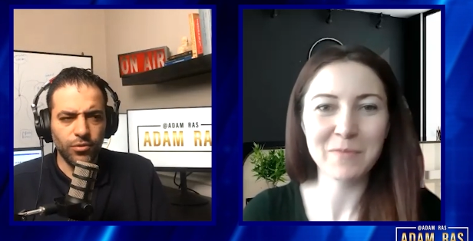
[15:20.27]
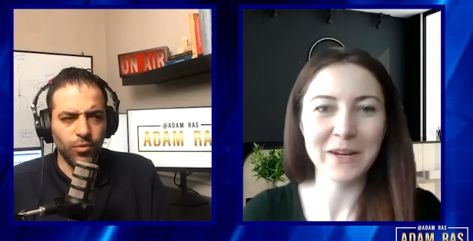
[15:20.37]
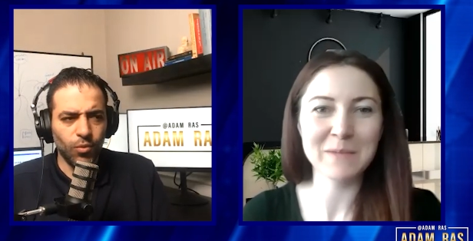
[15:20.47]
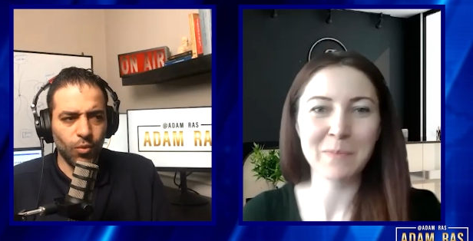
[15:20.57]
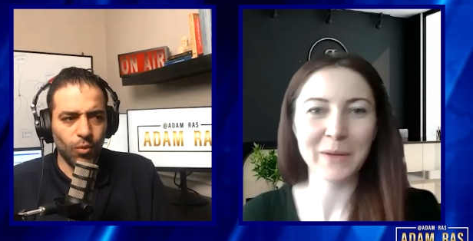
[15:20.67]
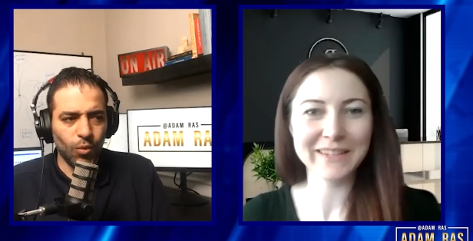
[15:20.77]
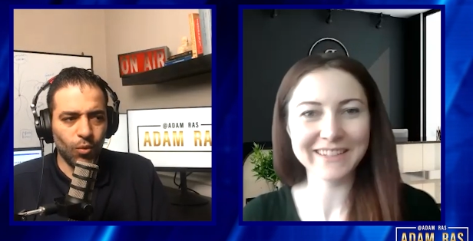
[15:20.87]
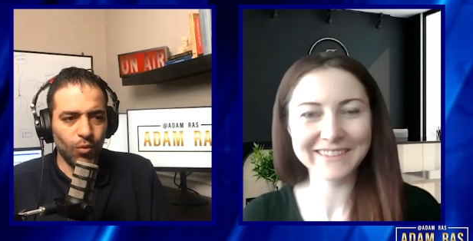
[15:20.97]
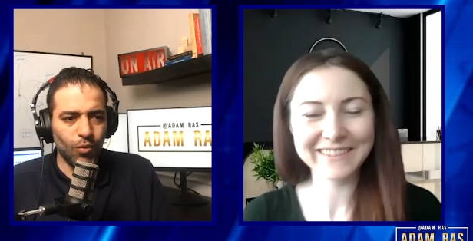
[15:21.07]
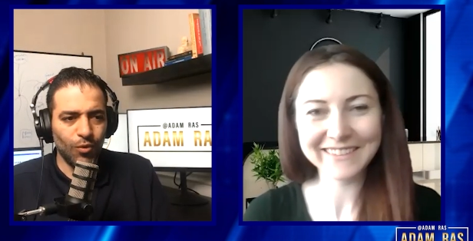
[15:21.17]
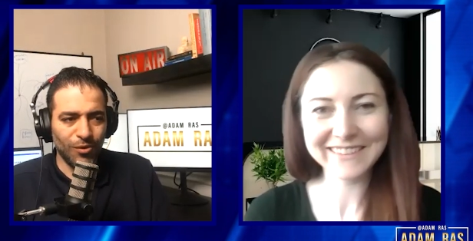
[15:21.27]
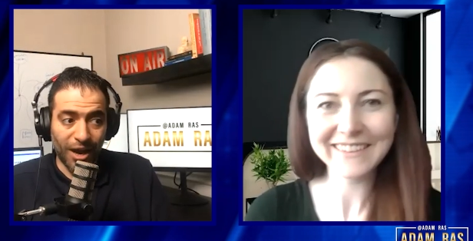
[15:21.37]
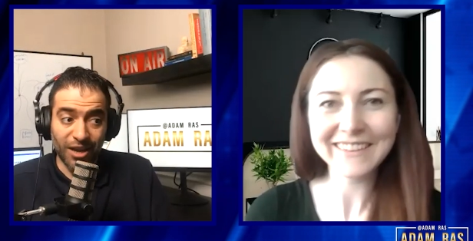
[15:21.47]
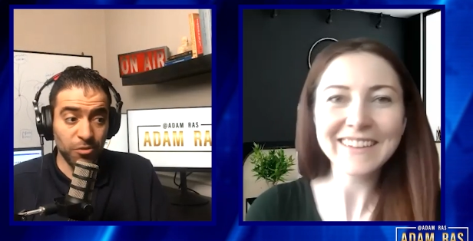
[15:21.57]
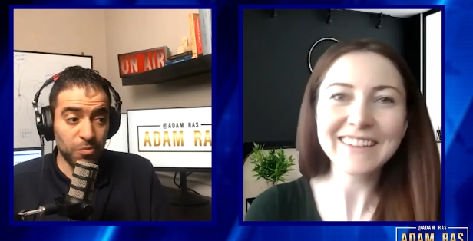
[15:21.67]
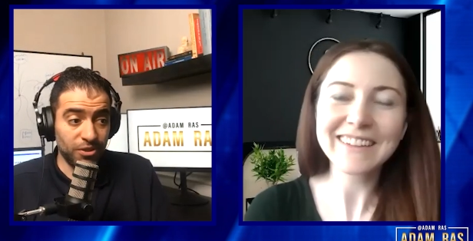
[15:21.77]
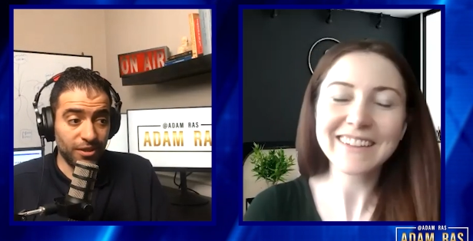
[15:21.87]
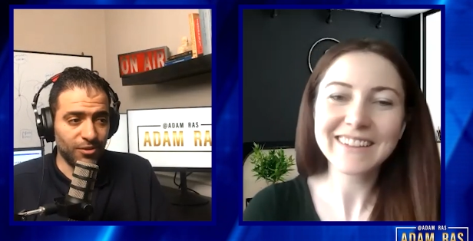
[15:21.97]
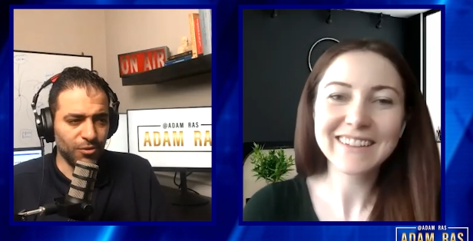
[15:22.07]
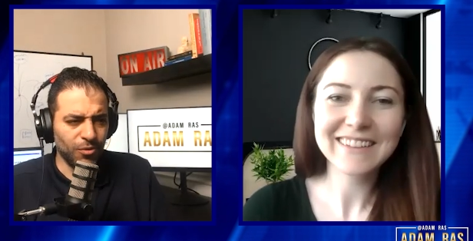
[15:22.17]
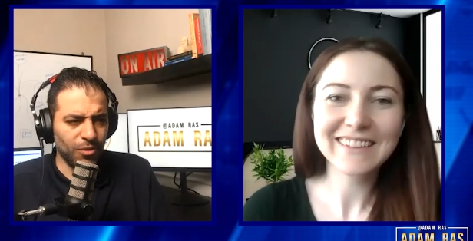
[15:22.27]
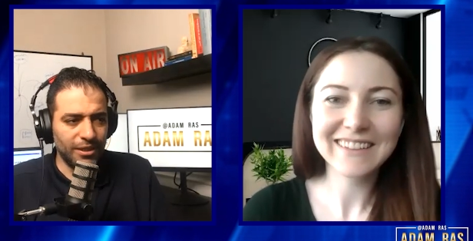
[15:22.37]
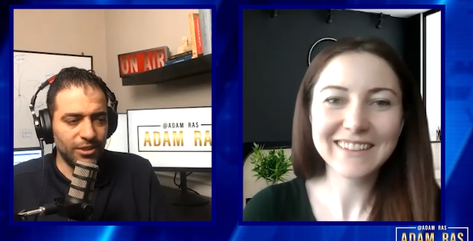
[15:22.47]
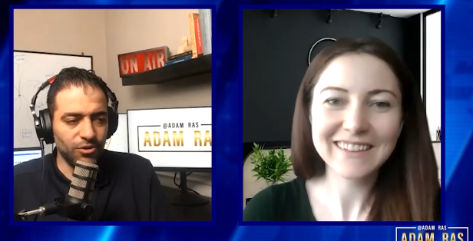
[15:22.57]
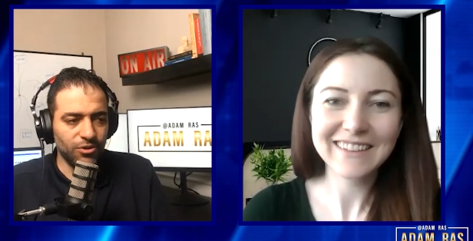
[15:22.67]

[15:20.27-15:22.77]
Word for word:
Speaker 1: price points 100% so what is your